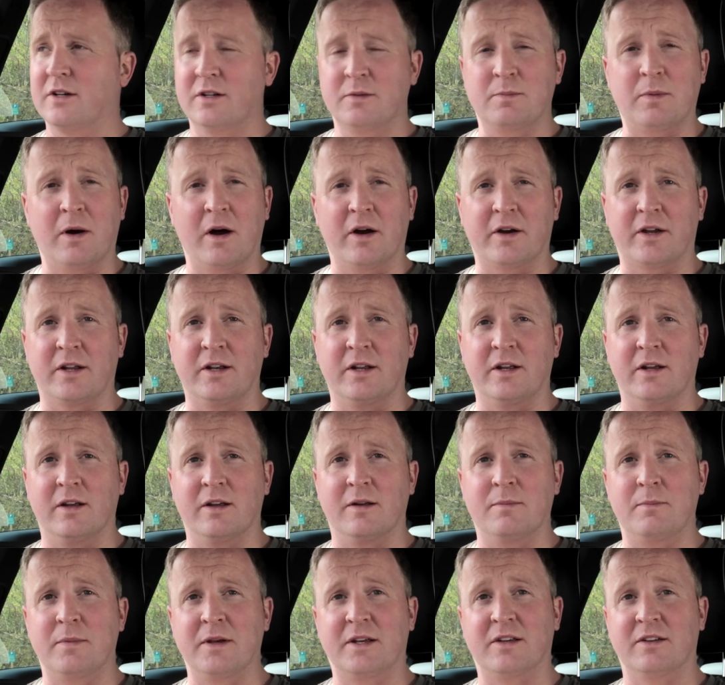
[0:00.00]
good parking
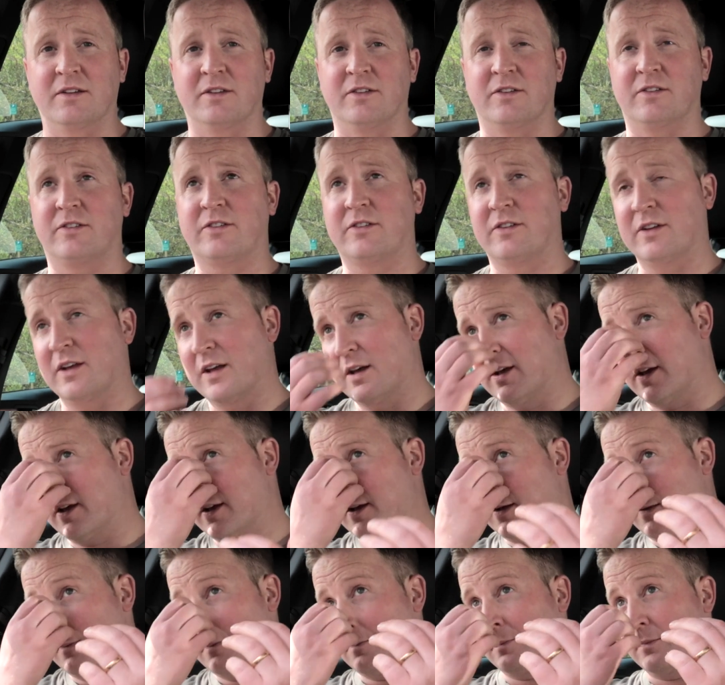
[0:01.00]
here, because
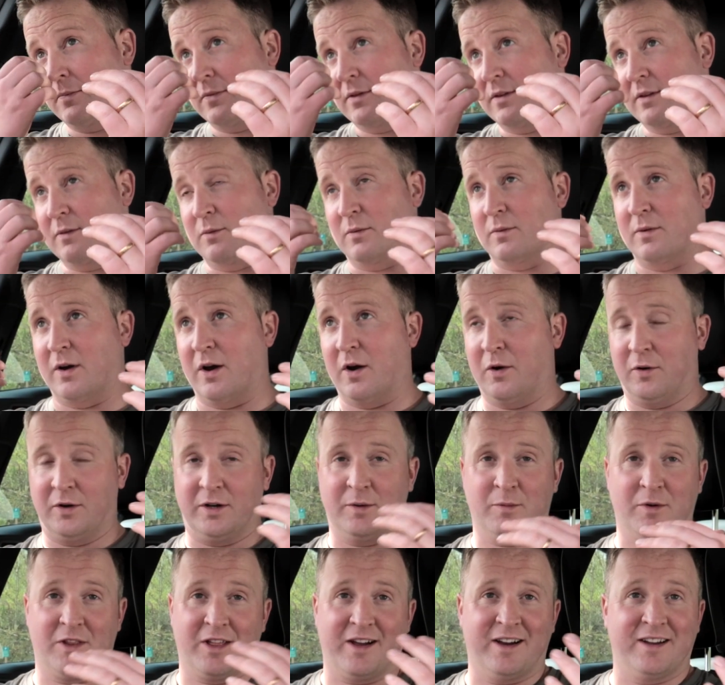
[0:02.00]

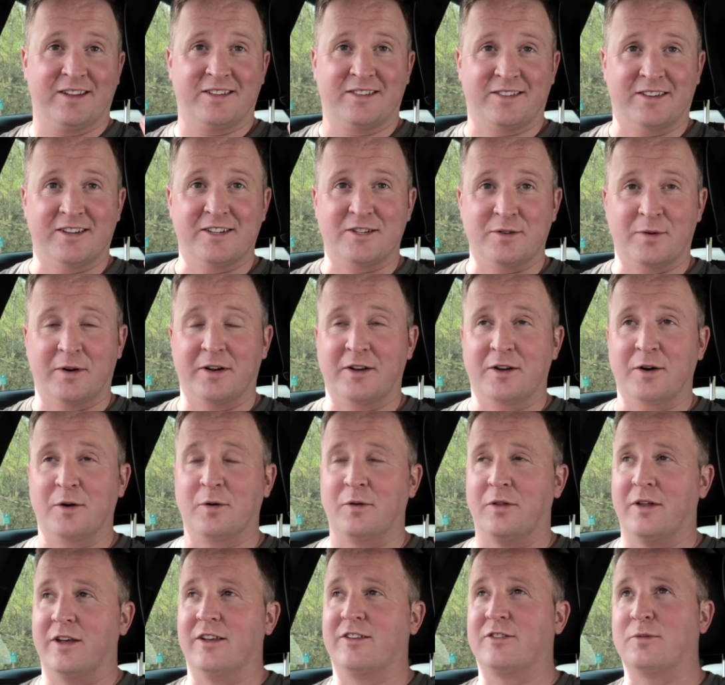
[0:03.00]
only with hindsight do I
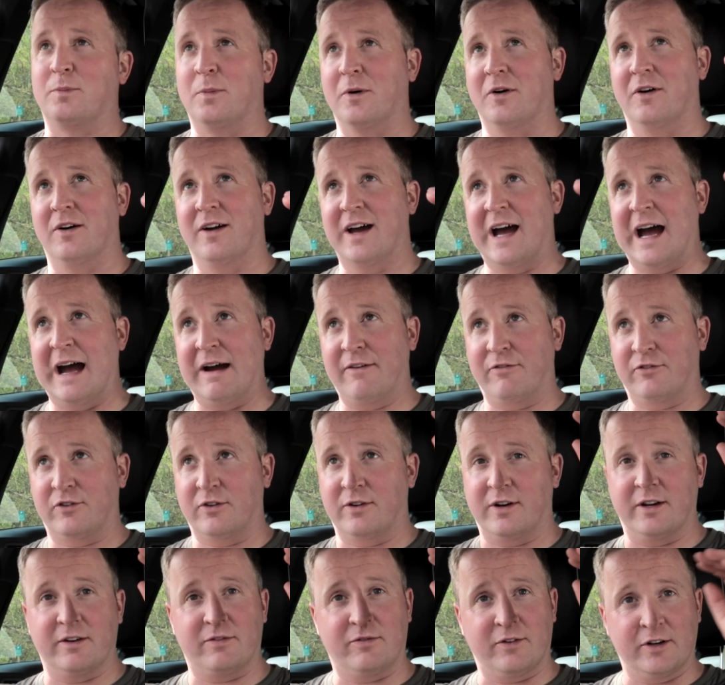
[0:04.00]
know this, but
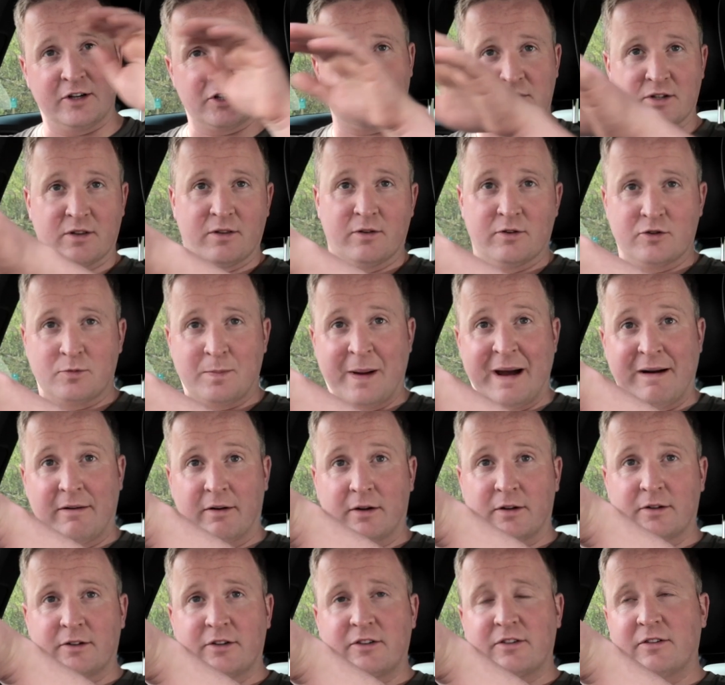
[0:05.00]
after I'd finished at those
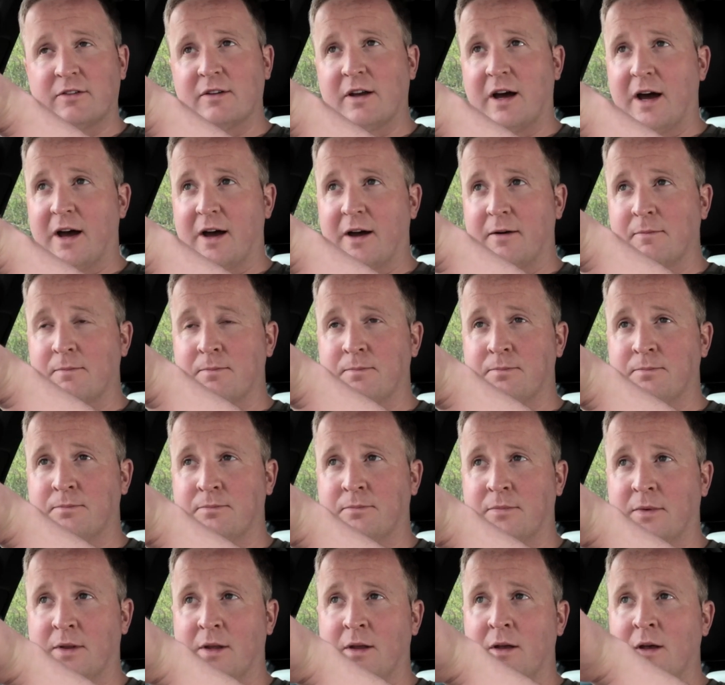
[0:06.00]
barracks,
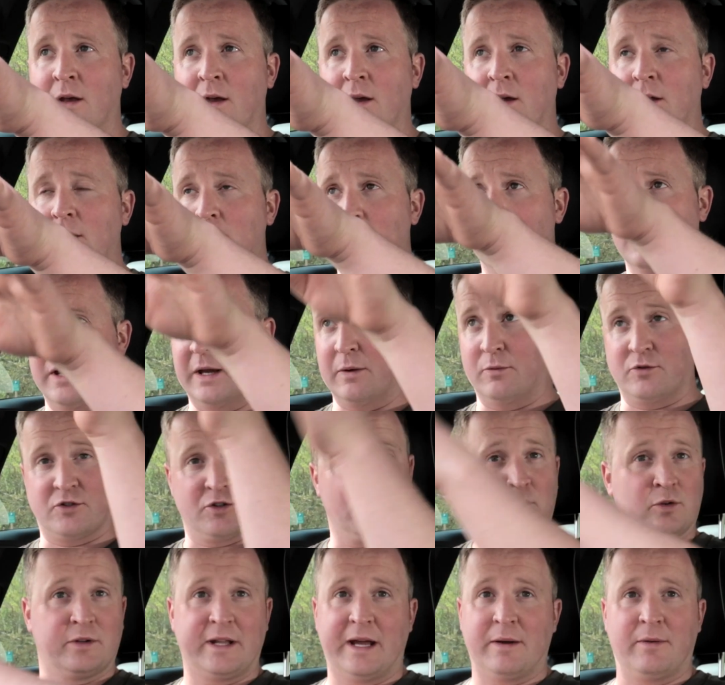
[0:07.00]
it was
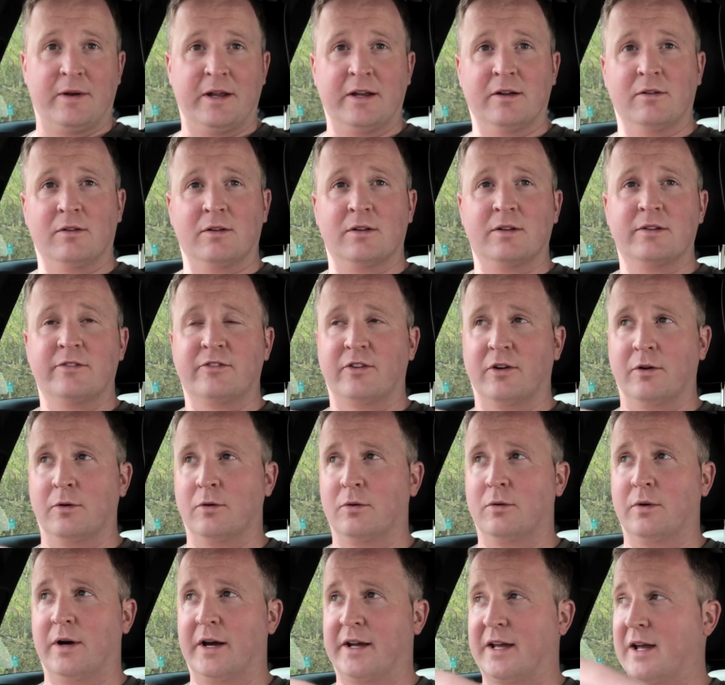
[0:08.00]
all downhill.
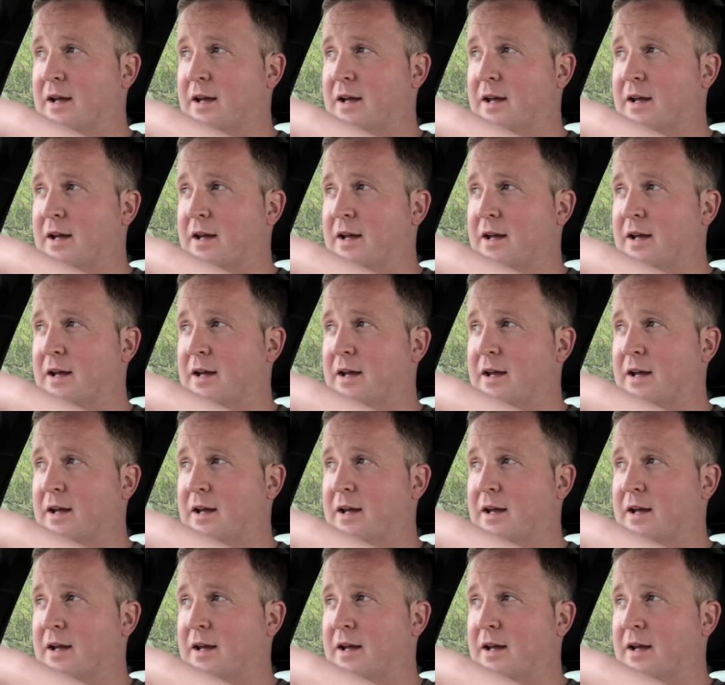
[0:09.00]
So I